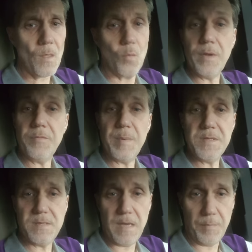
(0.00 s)
We've
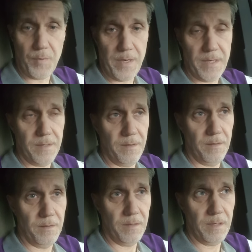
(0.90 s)
been separated
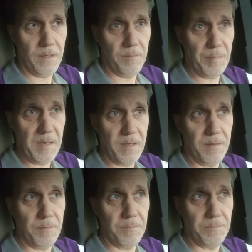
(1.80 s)
by,
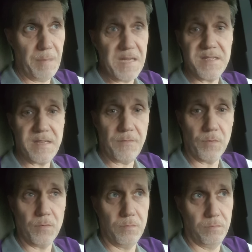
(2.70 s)
by
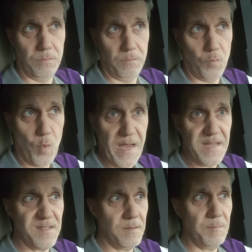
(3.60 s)
several
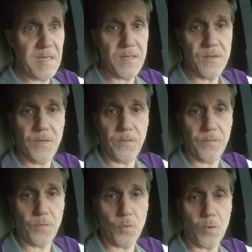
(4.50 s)
ways and means
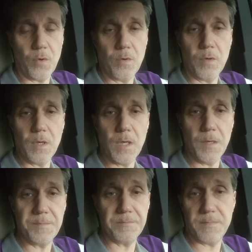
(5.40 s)
for
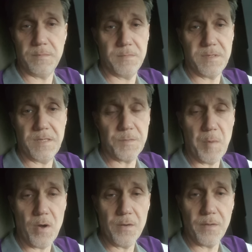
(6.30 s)
um, since
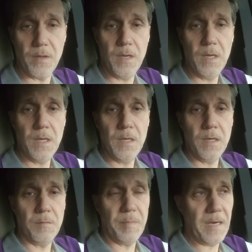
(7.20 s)
birth
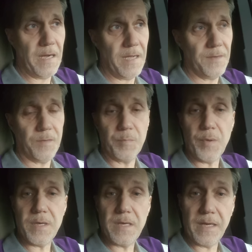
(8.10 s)
by some
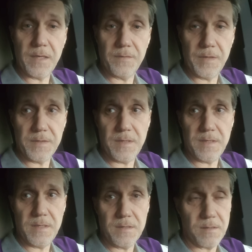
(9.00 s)
pretty negative
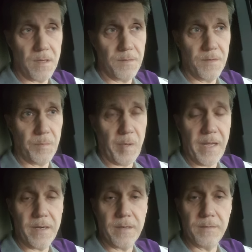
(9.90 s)
entities on this
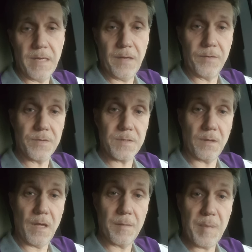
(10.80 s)
planet. Now, there's a
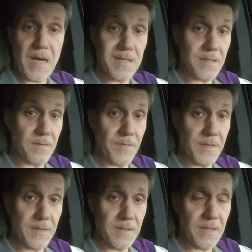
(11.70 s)
lot of positive
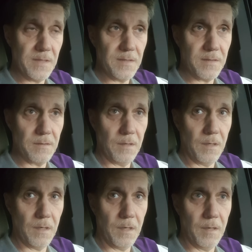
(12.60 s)
entities,
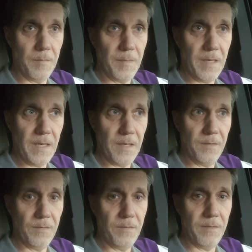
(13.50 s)
um,
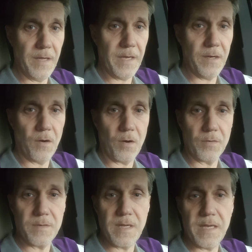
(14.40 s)
and they are
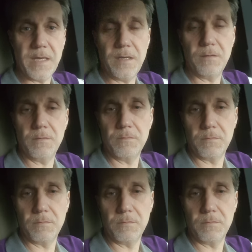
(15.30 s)
taking